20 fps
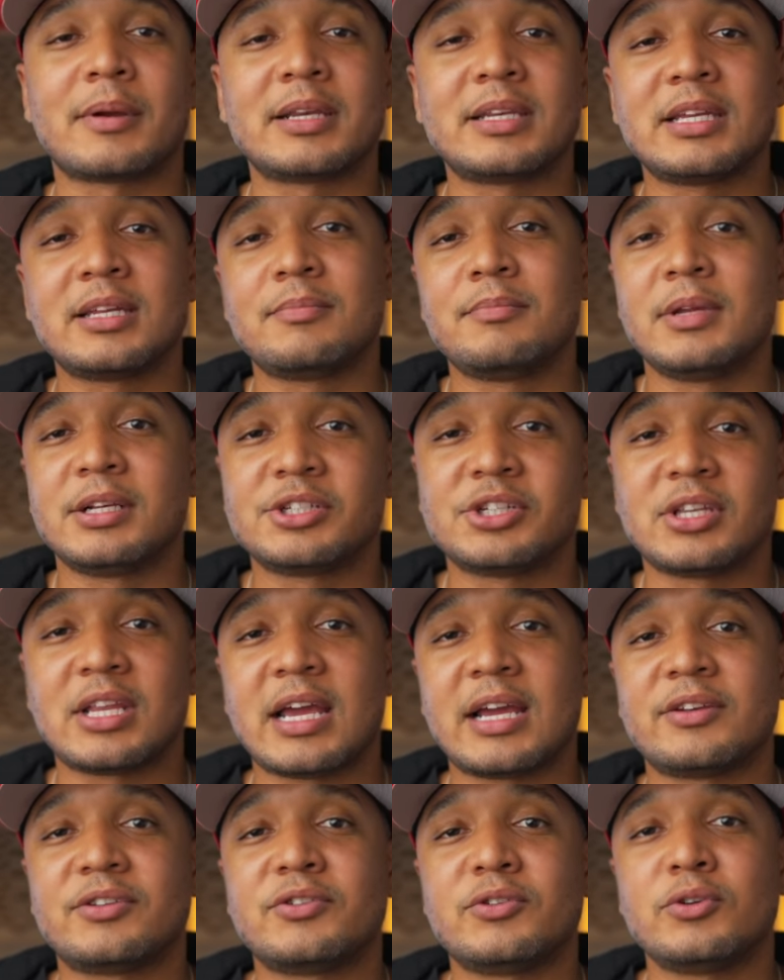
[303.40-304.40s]
I did mention
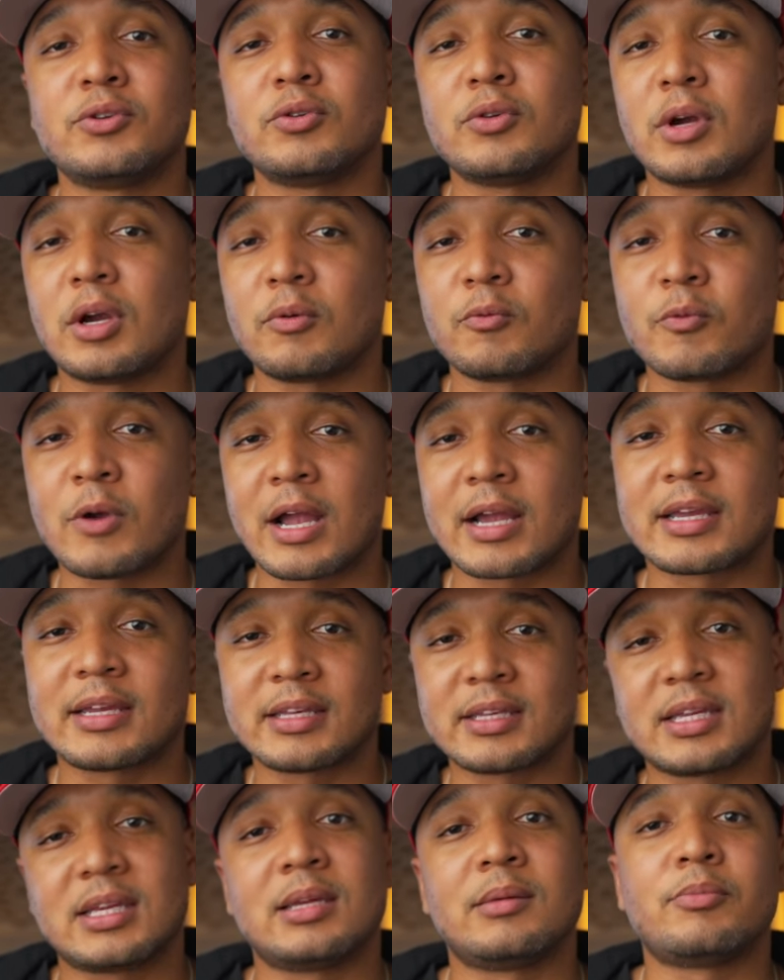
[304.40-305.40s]
that to
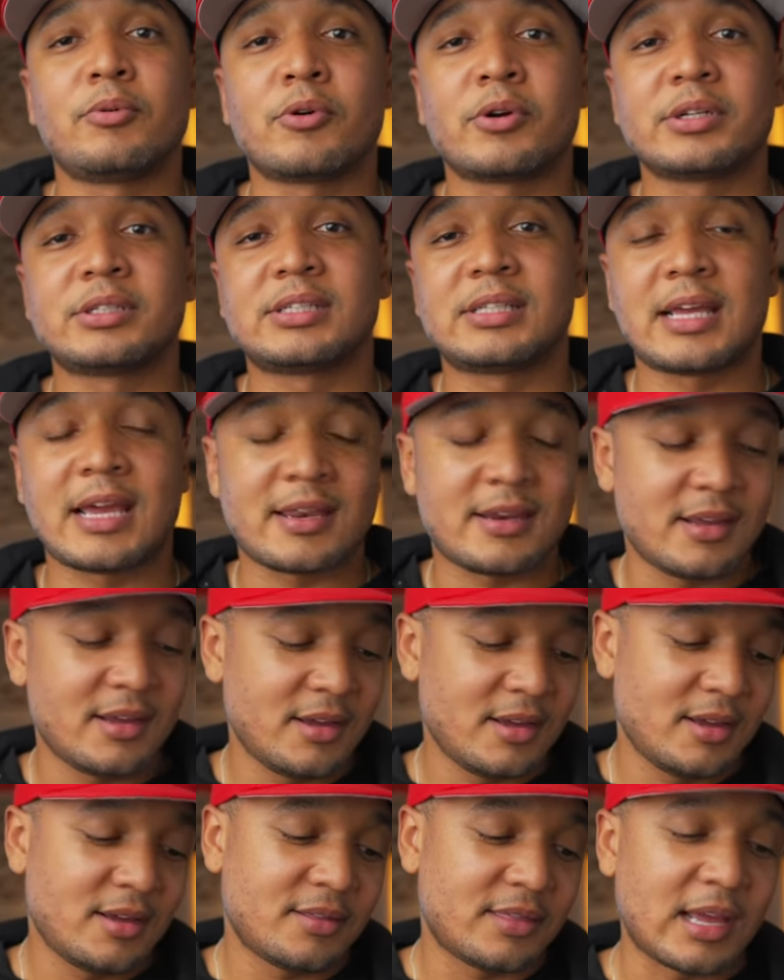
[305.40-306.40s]
Rocket Keyboards that
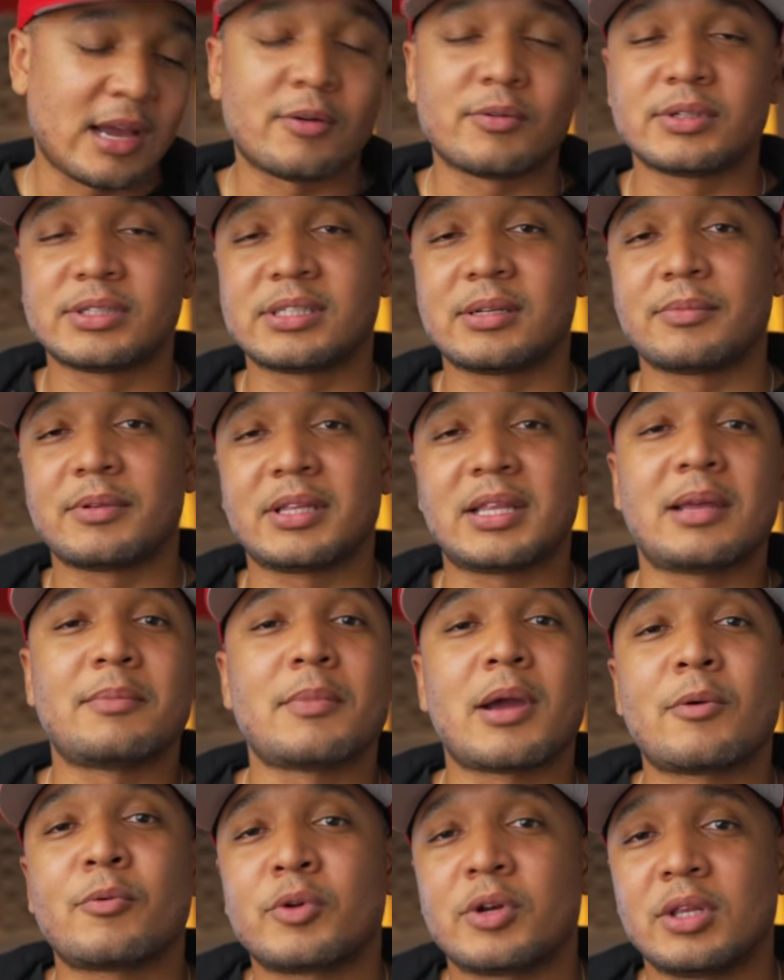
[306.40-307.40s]
that was something they
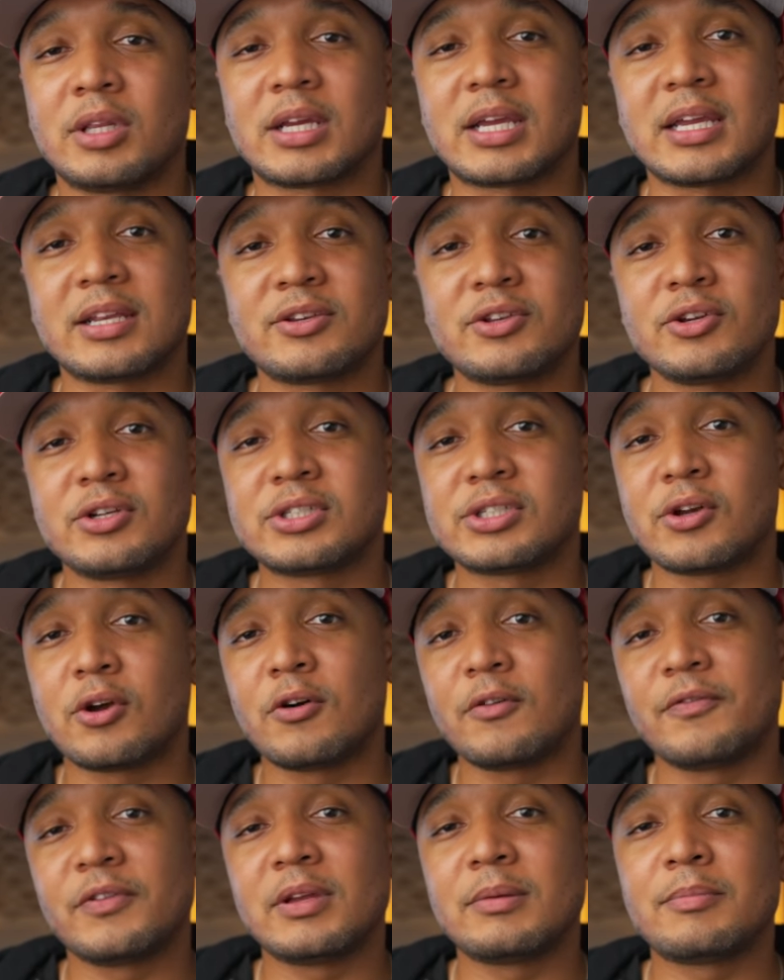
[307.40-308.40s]
might wanna look into. So
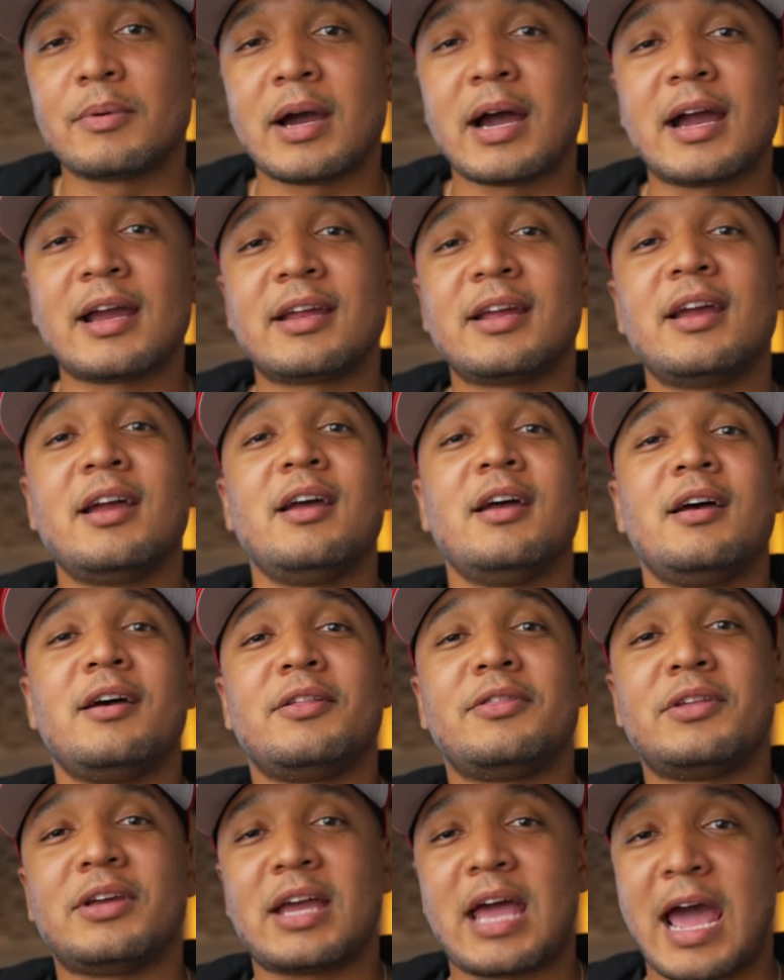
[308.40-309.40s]
hopefully by
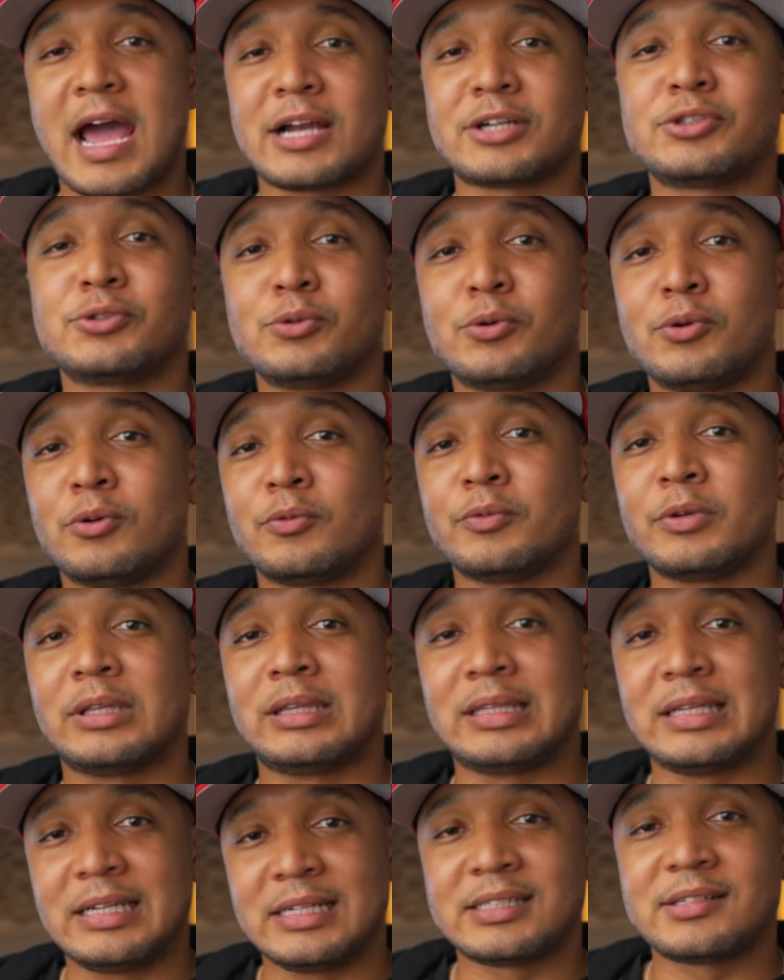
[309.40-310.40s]
the actual
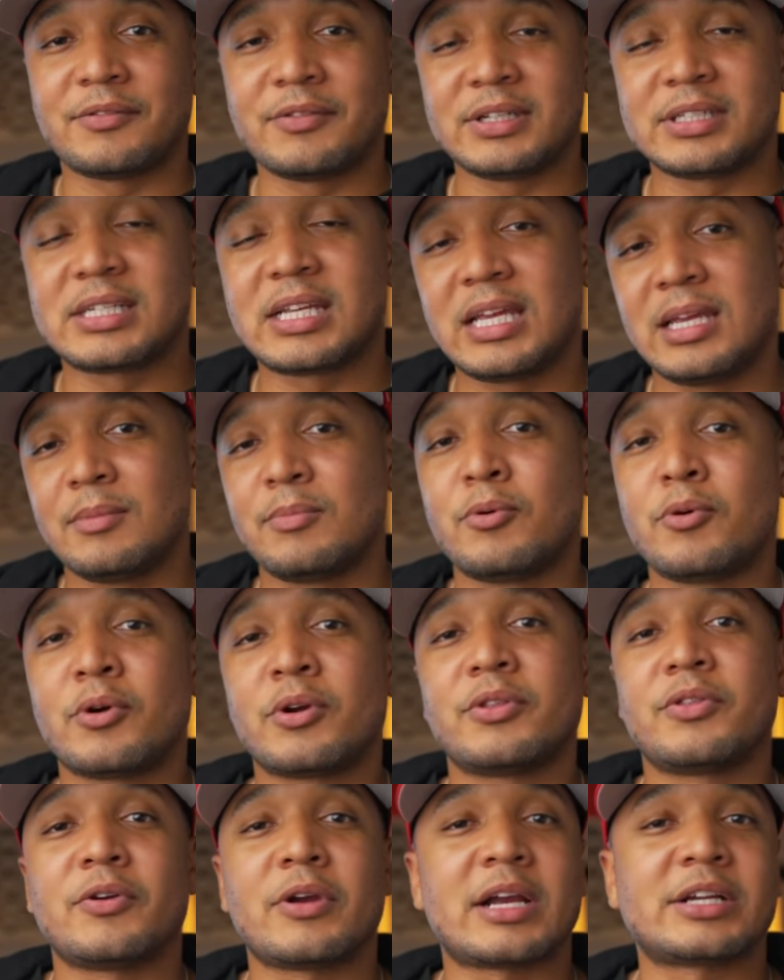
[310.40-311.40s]
release of this
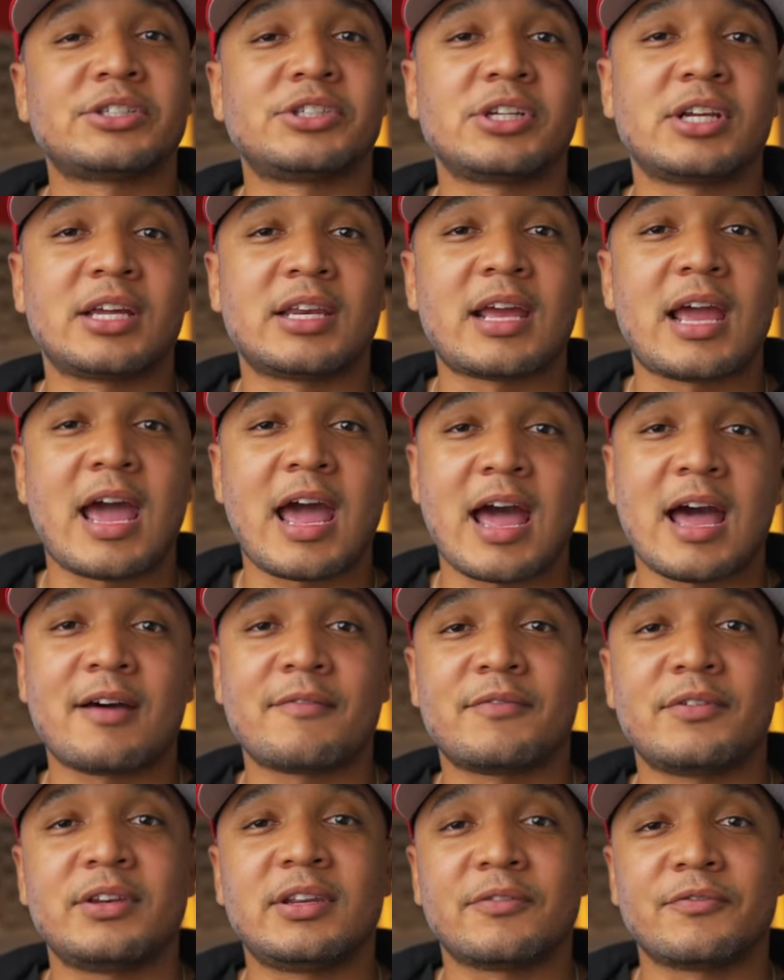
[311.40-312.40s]
keyboard, they're actually gonna
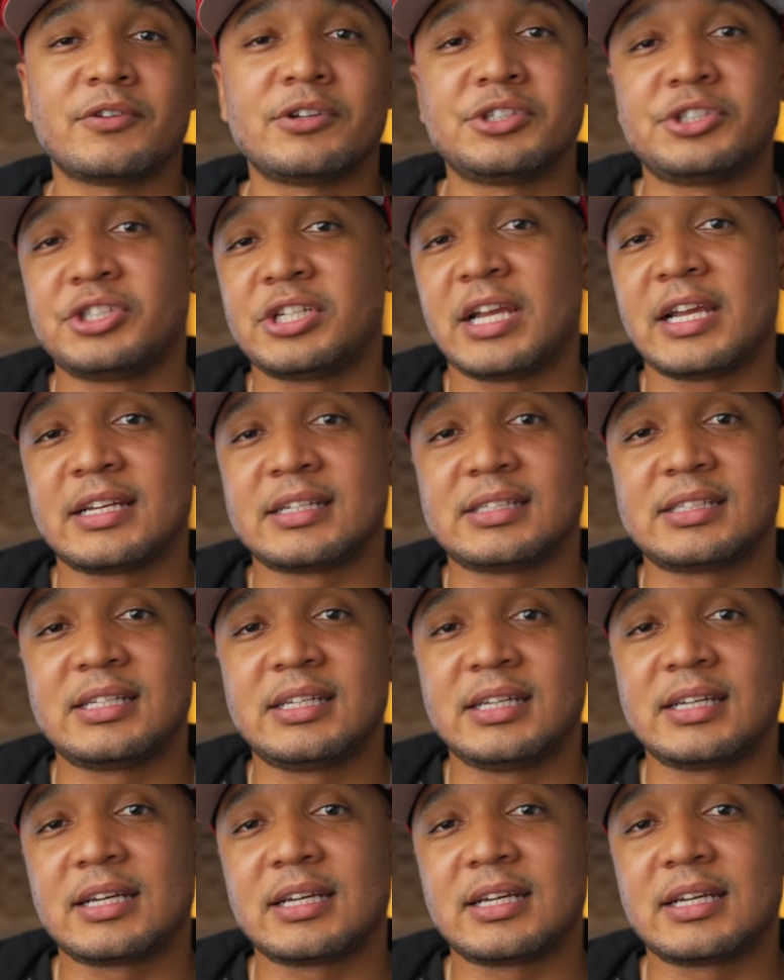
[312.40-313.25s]
have a different JST